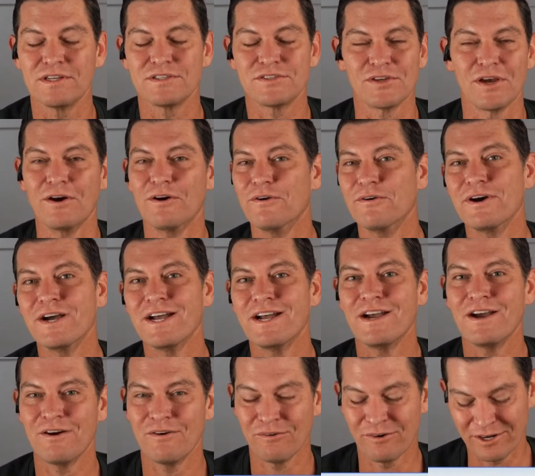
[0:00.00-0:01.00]
So
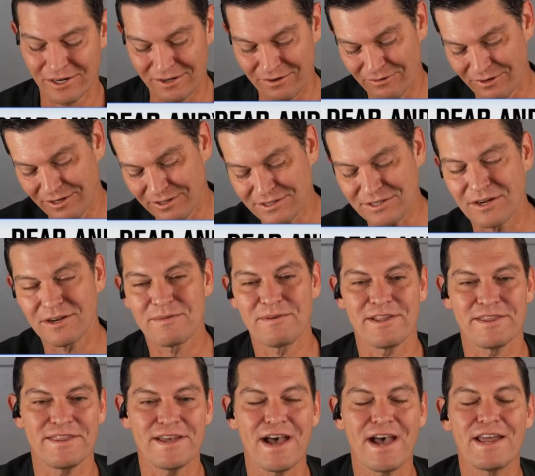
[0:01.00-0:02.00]
we're going to talk
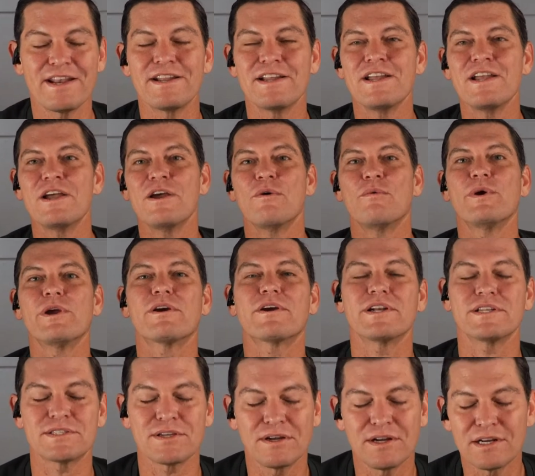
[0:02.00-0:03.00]
about that. We are
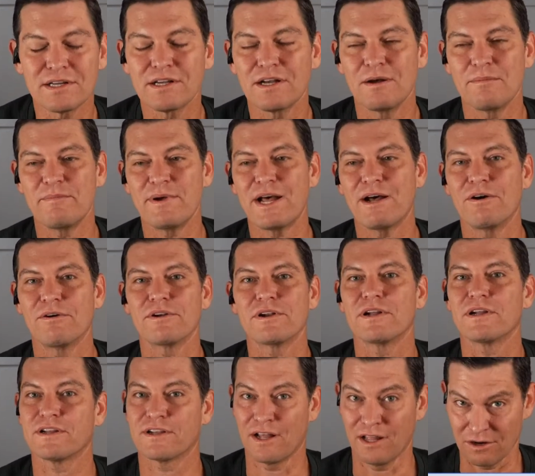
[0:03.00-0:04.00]
going to talk
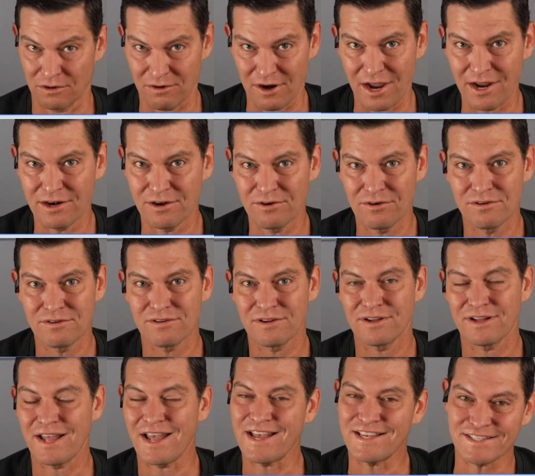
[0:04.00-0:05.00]
about Colorado.
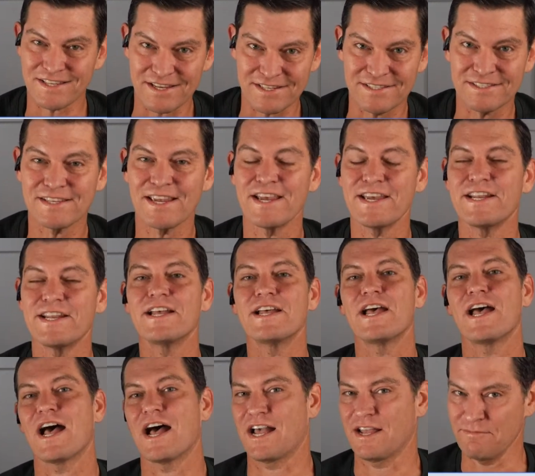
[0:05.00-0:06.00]
As I
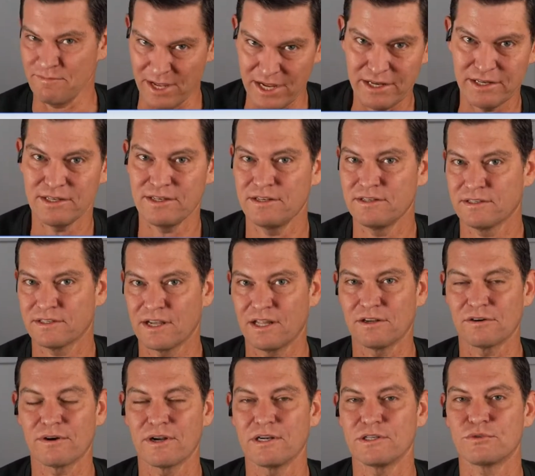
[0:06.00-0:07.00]
said, I made
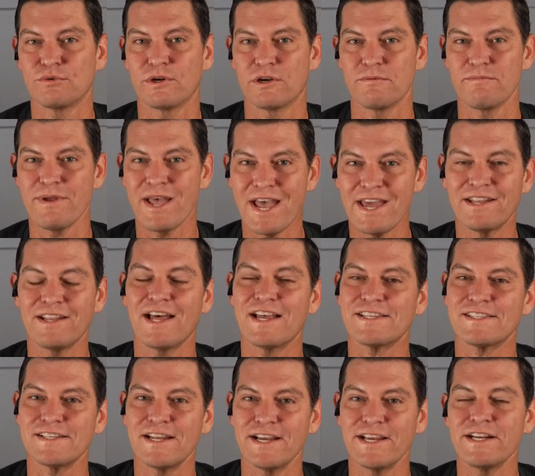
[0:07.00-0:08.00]
Colorado Twitter mad
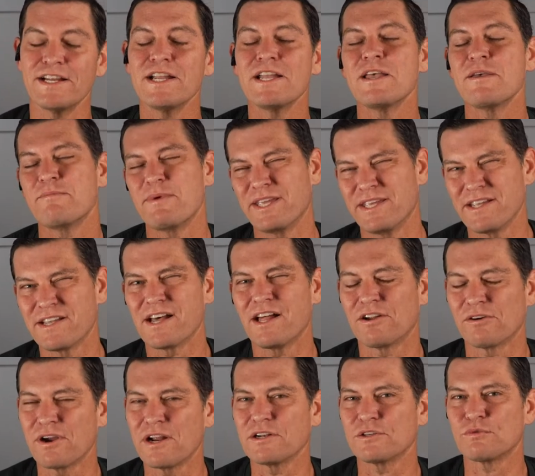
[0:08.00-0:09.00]
last night. Making
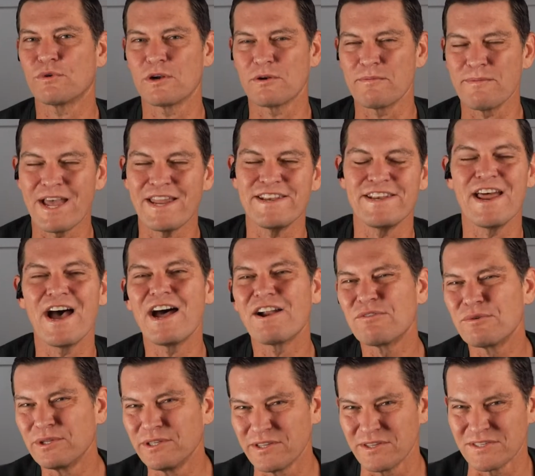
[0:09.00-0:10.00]
Colorado Twitter mad,
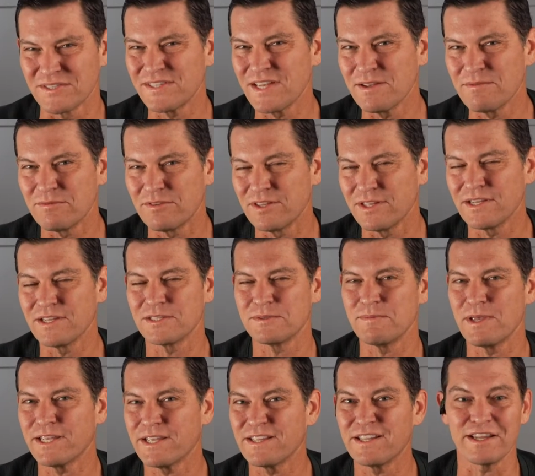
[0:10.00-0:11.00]
not really the same thing
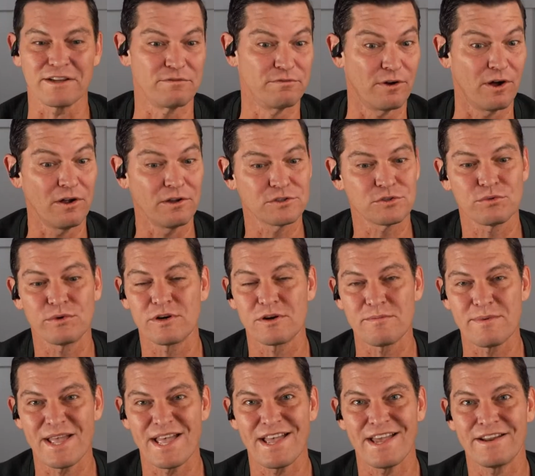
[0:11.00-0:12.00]
as making like Vol
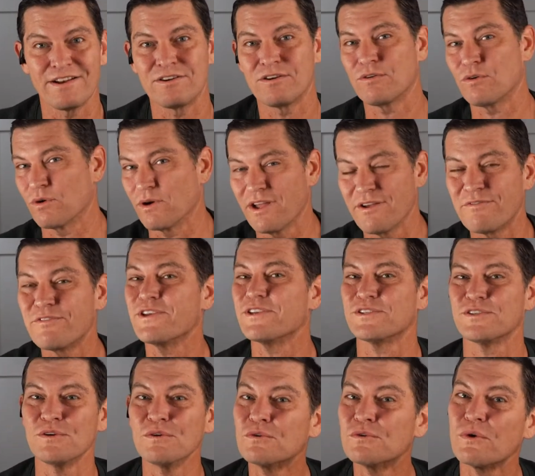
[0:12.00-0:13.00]
Twitter mad or
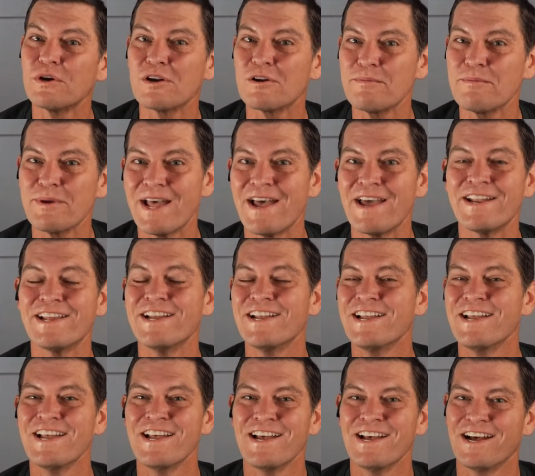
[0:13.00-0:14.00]
FSU Twitter mad.
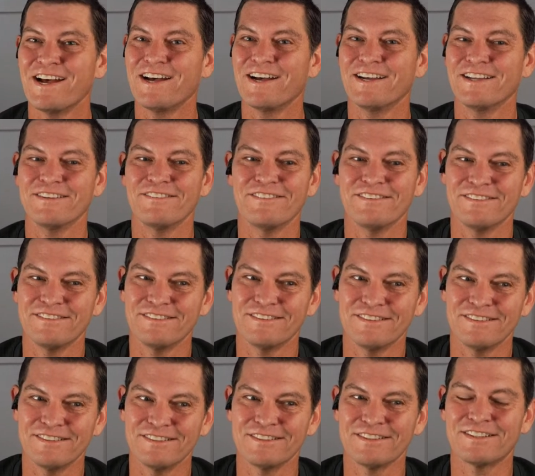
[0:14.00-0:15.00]

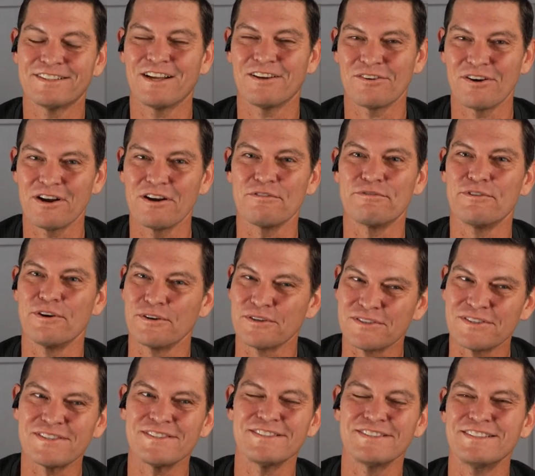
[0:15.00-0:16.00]
Colorado
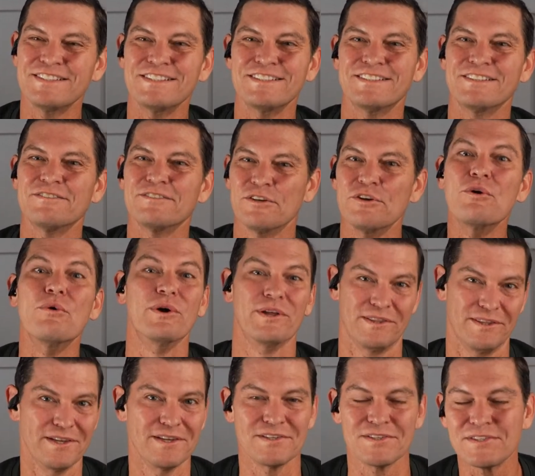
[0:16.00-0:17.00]
folks, they're new
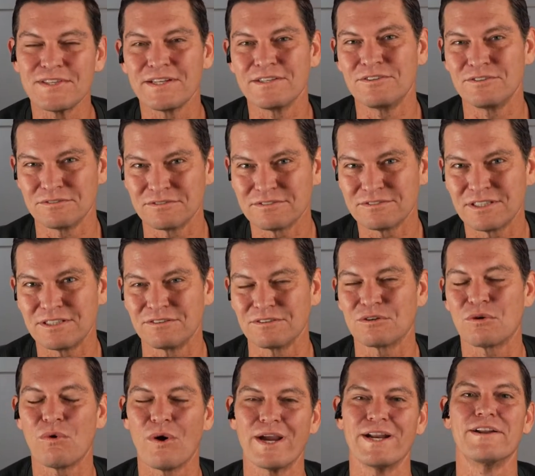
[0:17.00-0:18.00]
at this. They
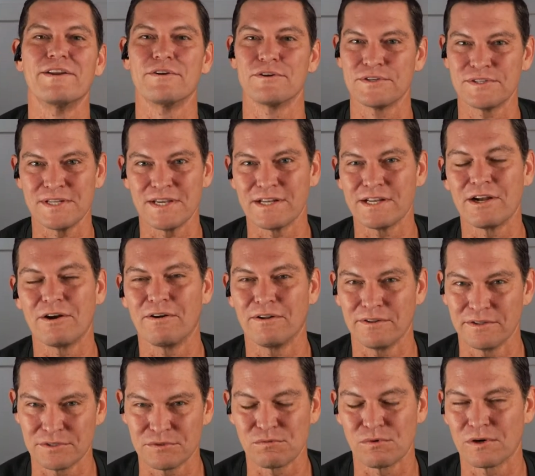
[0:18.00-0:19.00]
don't quite understand how
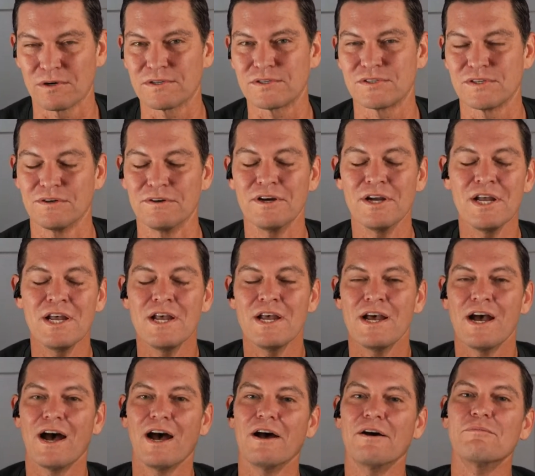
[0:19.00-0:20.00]
all this works. So,
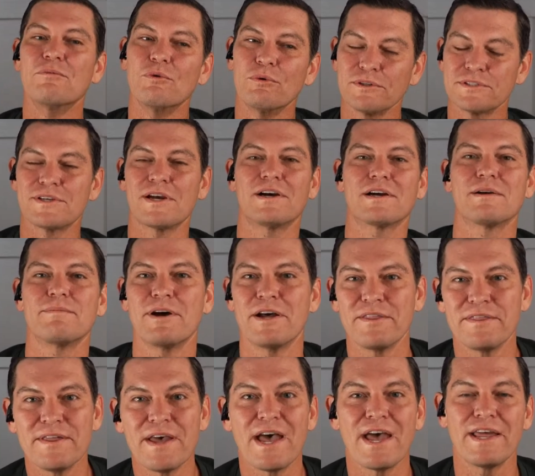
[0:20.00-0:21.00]
but we'll talk
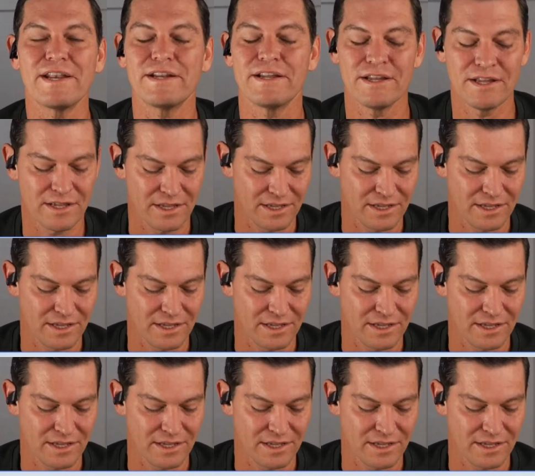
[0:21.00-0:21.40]
about that.